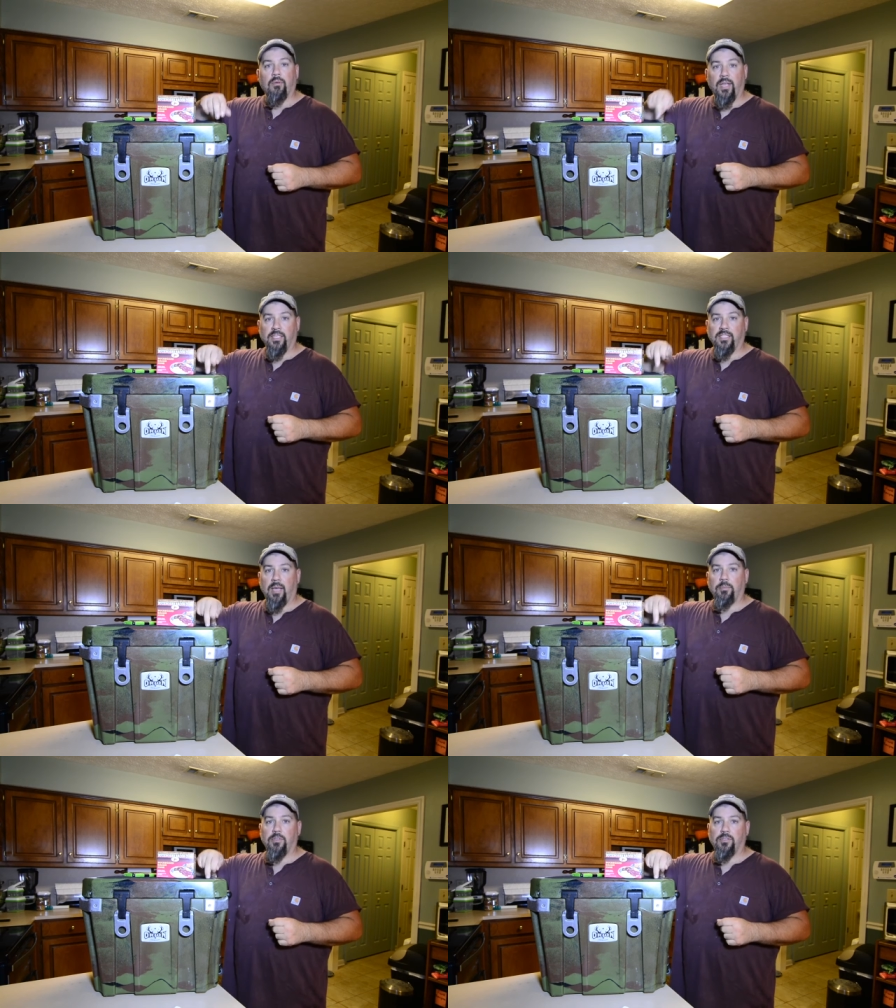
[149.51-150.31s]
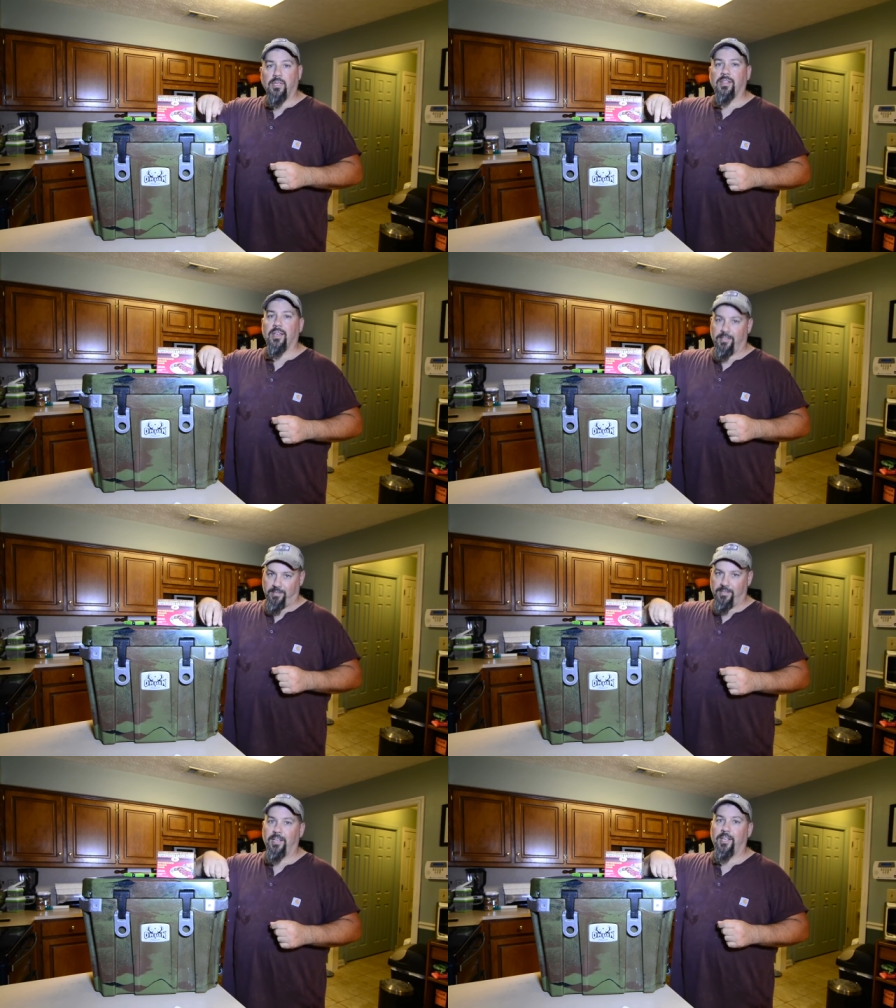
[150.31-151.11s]
Next time you see
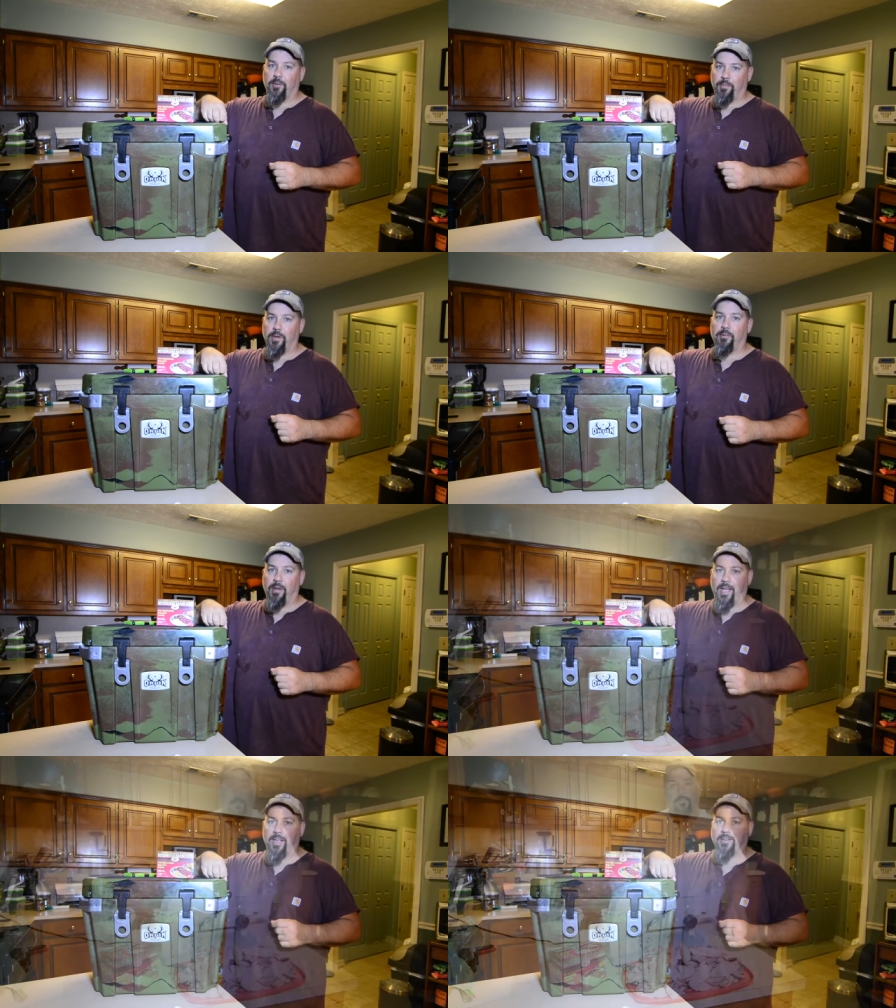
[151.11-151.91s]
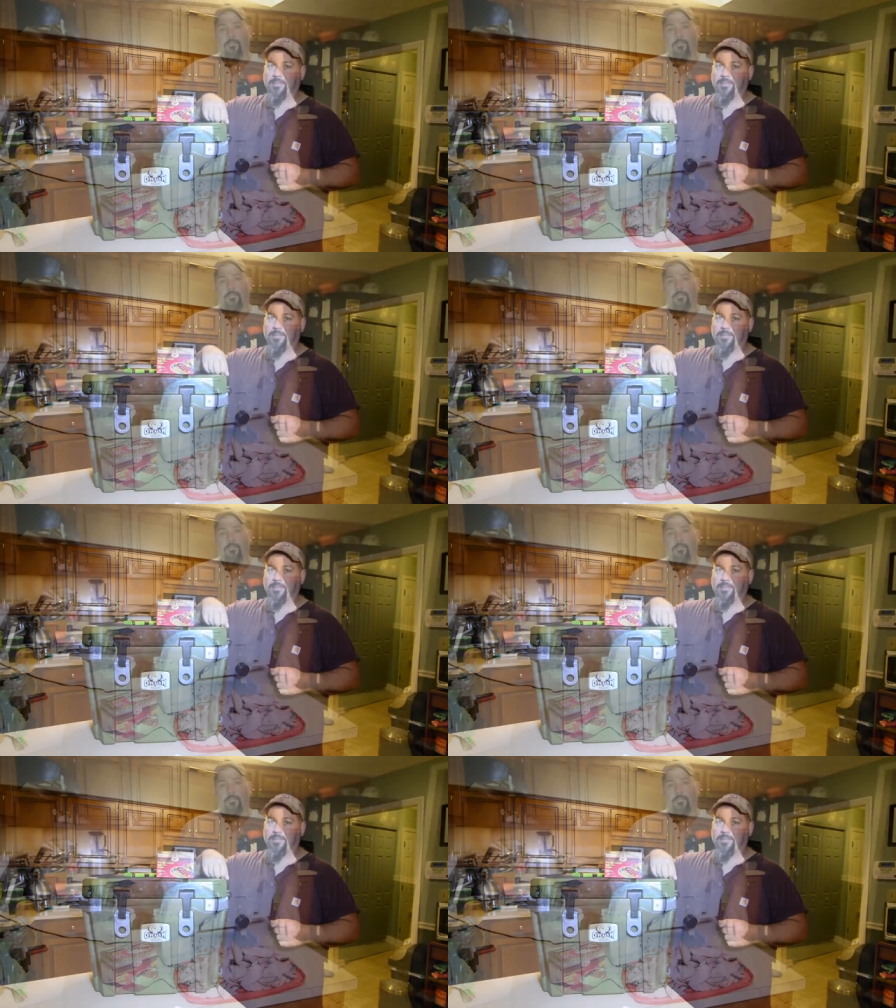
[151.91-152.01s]
this, it'll be right.